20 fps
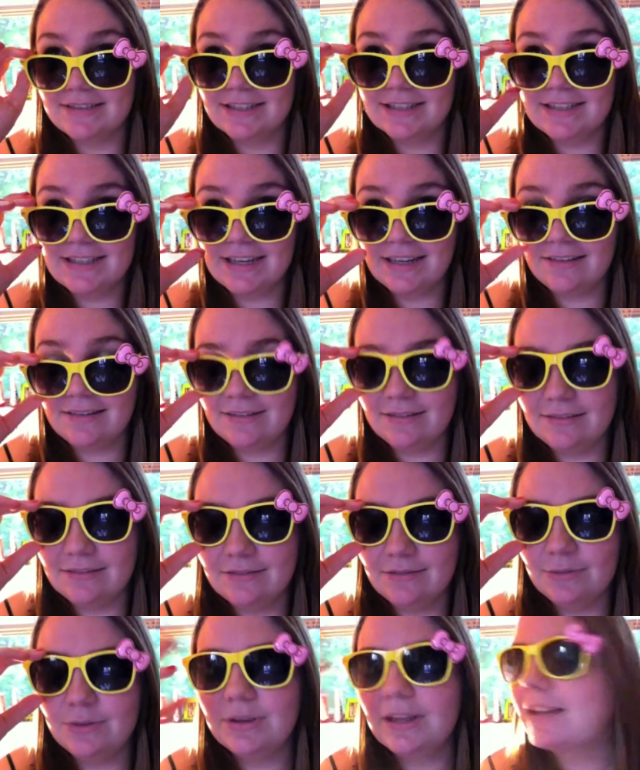It's, like,
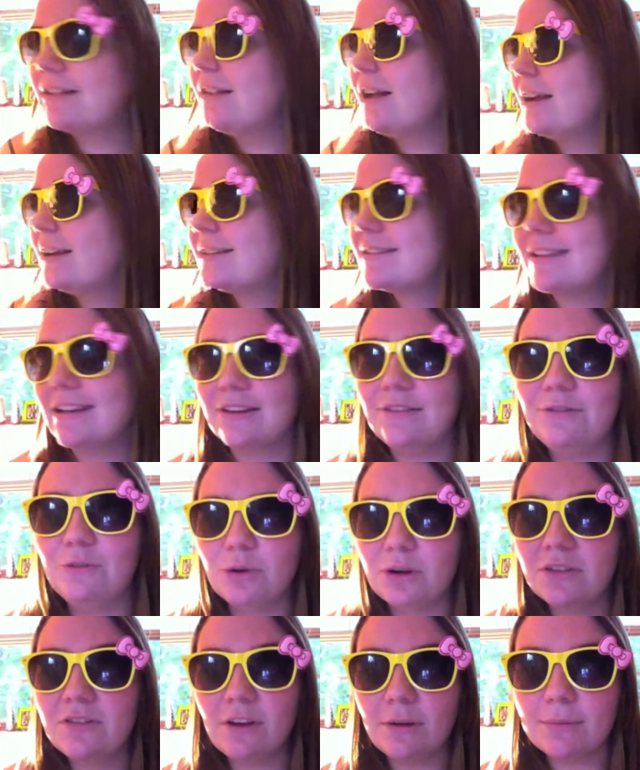well, that clock is, like,
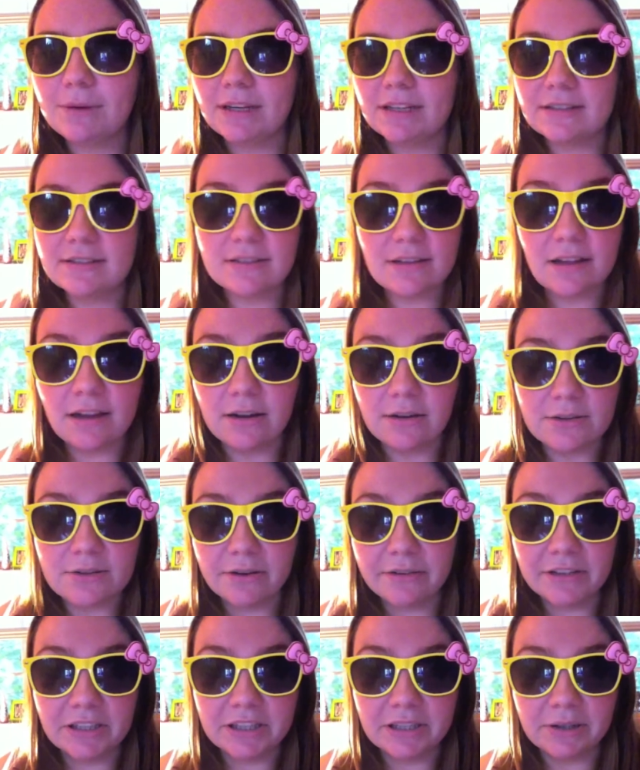45 minutes slow, so
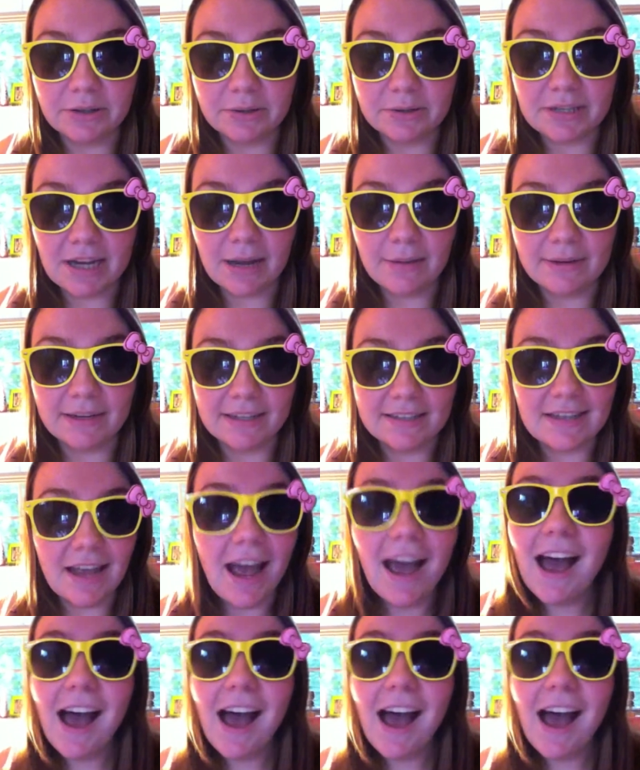I really don't know what time it is.